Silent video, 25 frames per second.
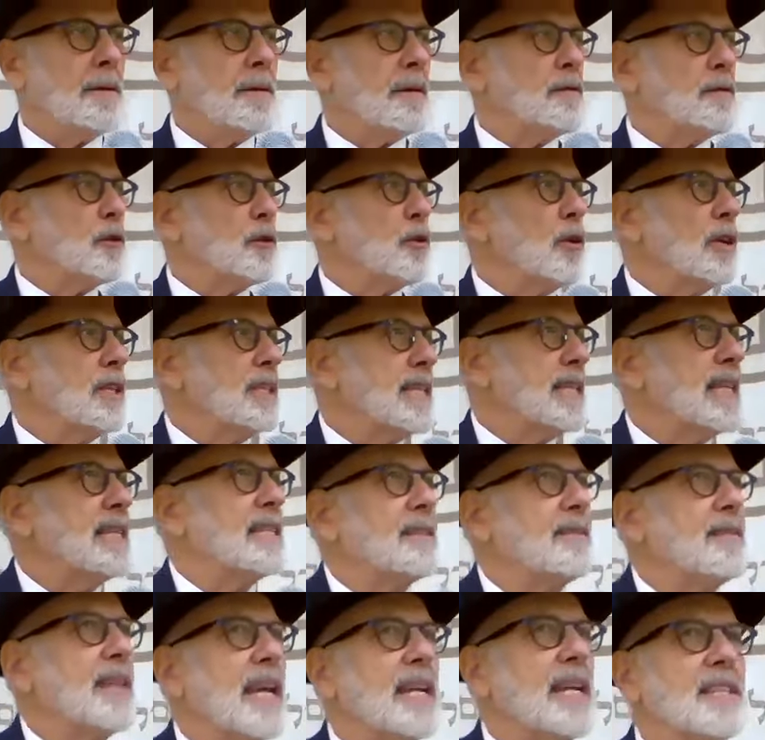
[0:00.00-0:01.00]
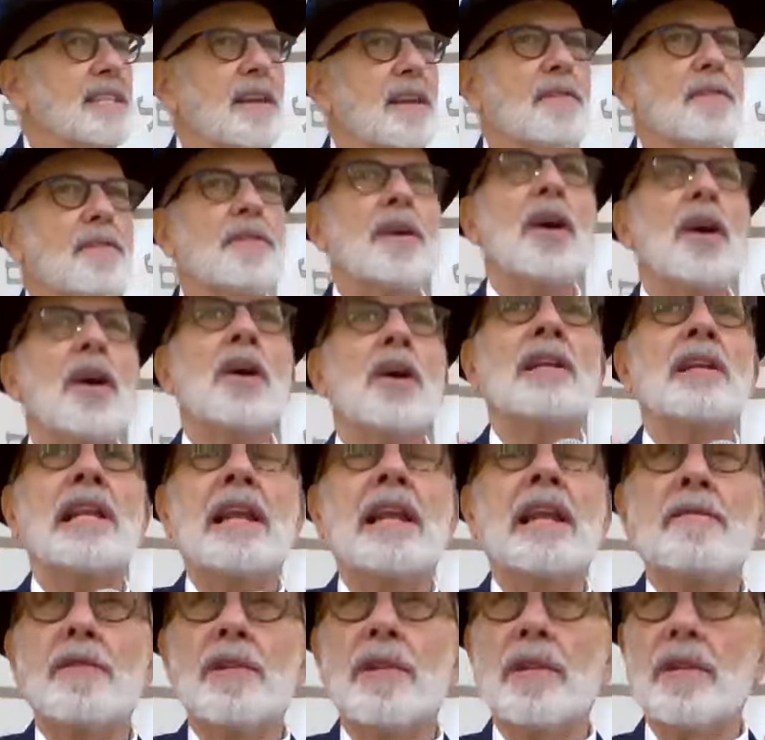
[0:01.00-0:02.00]
Rav Kook says there's a third
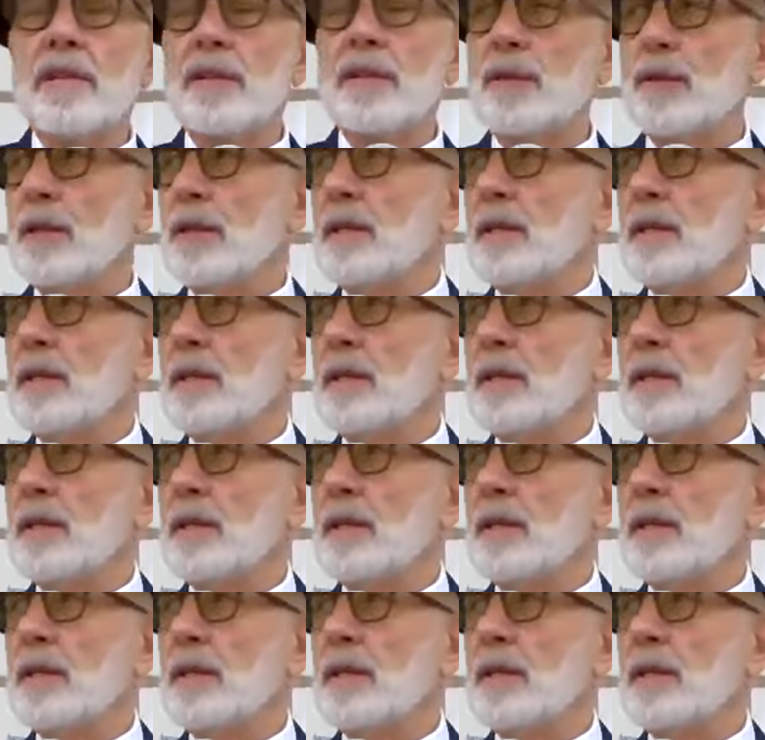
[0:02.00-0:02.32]
level,